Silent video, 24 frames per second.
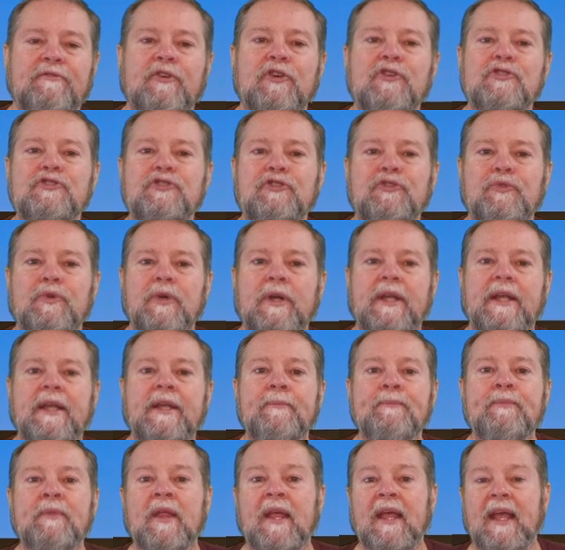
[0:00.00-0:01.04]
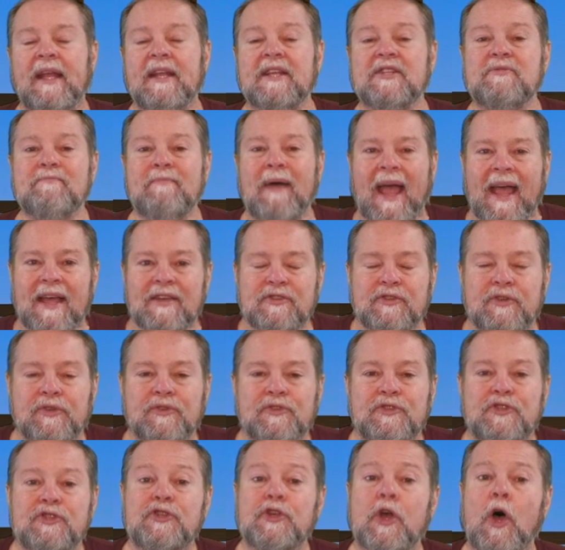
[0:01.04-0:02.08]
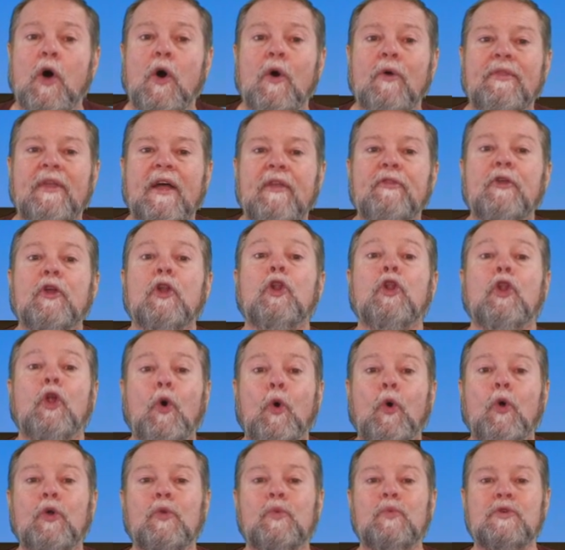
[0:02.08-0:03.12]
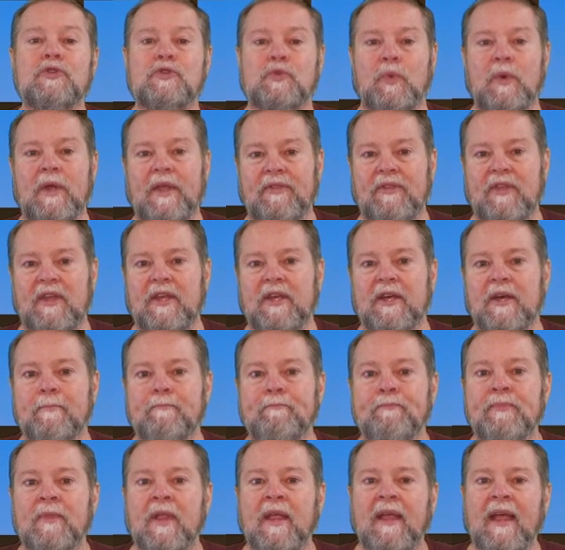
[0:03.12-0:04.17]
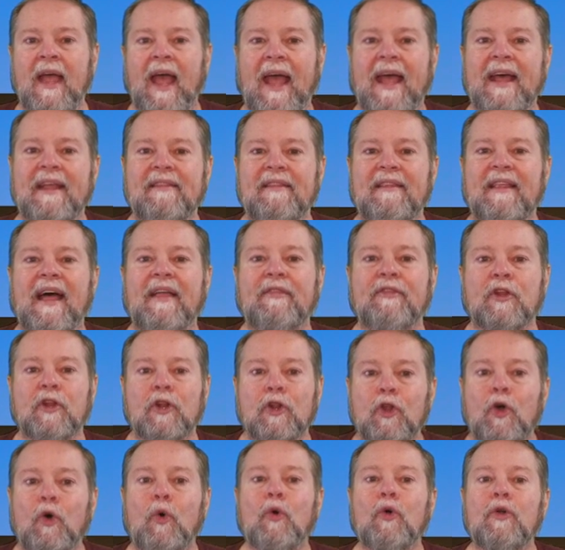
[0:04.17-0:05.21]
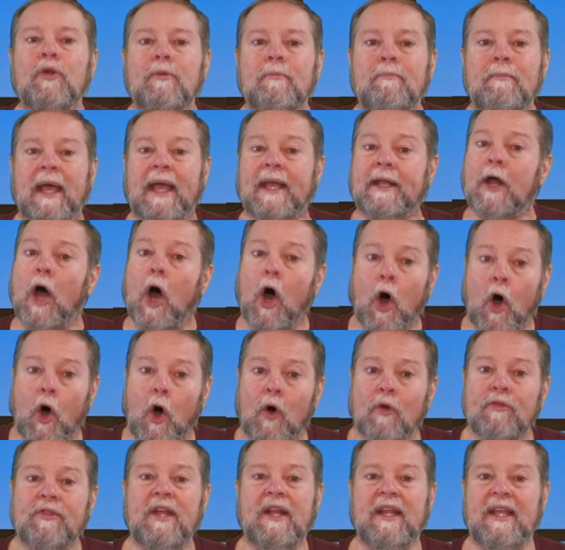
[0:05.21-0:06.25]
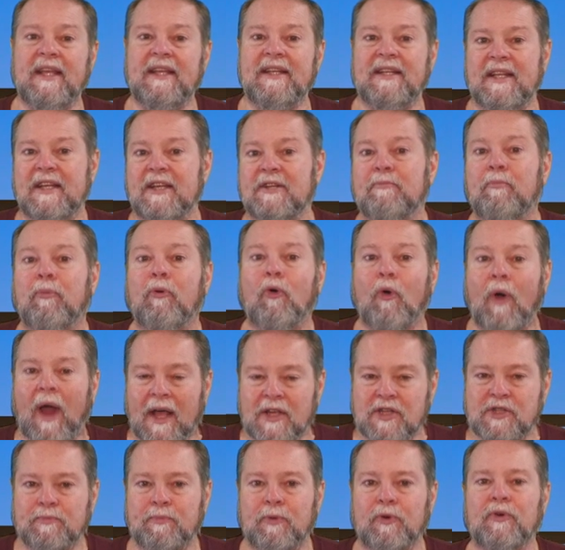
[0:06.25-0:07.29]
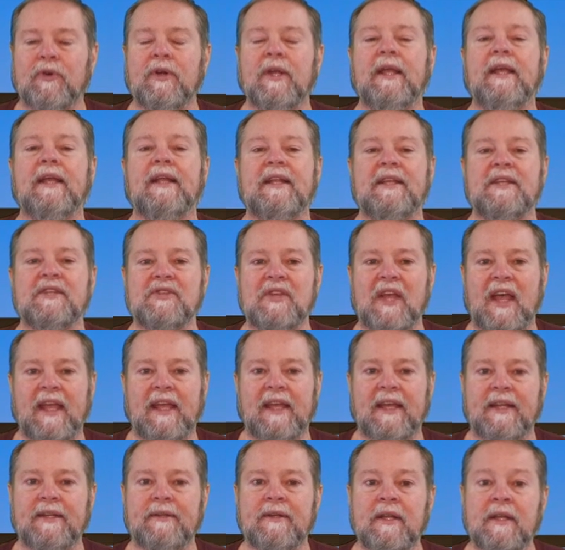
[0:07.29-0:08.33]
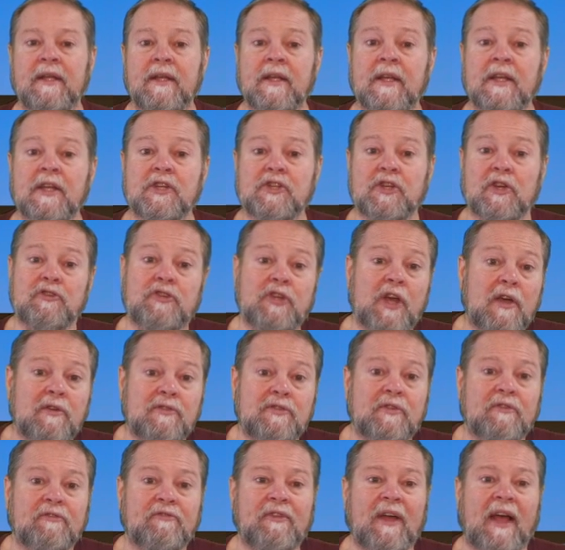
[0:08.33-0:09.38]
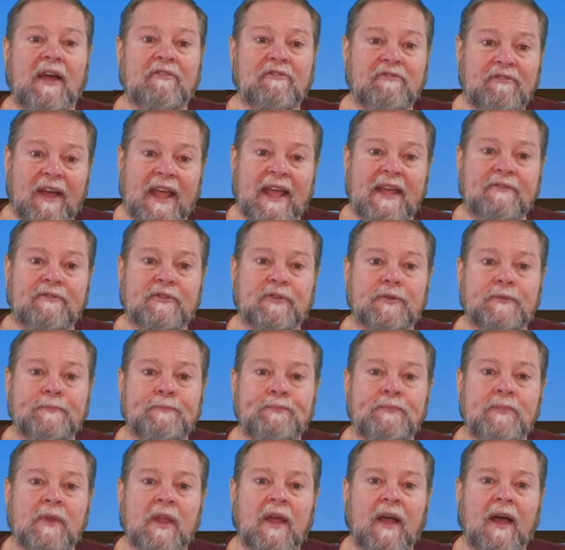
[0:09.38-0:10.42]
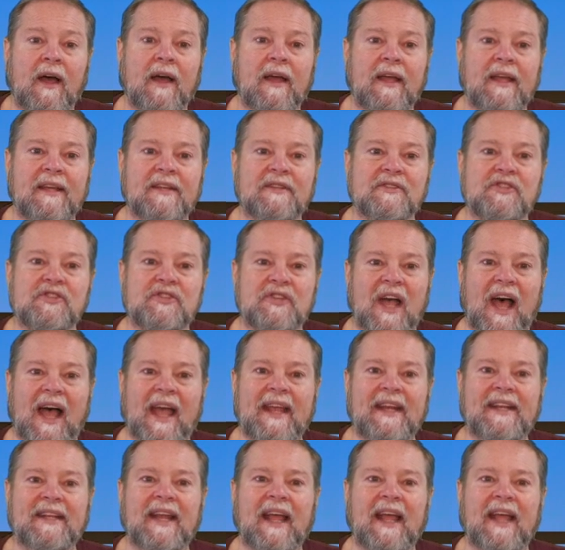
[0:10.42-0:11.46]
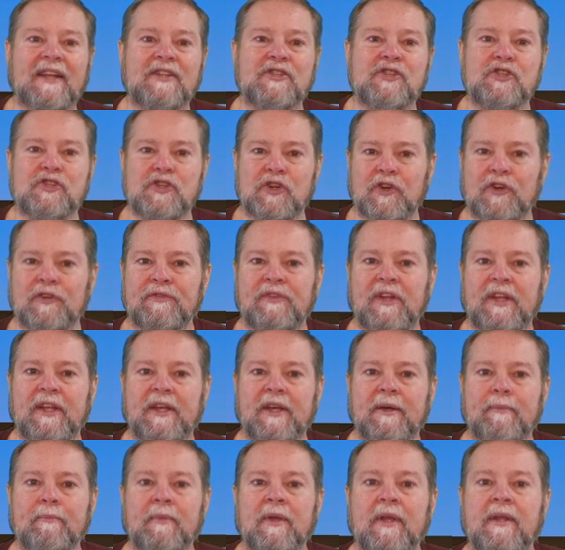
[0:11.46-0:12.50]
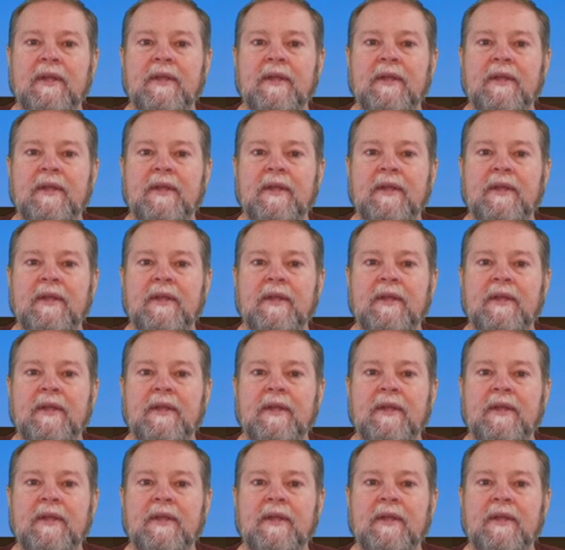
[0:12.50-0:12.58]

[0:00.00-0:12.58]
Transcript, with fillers: Verse 3 And his master saw that the Lord was with him, and that the Lord made all that he did prosper in his hand. So Joseph found favor uh, in sight and served him.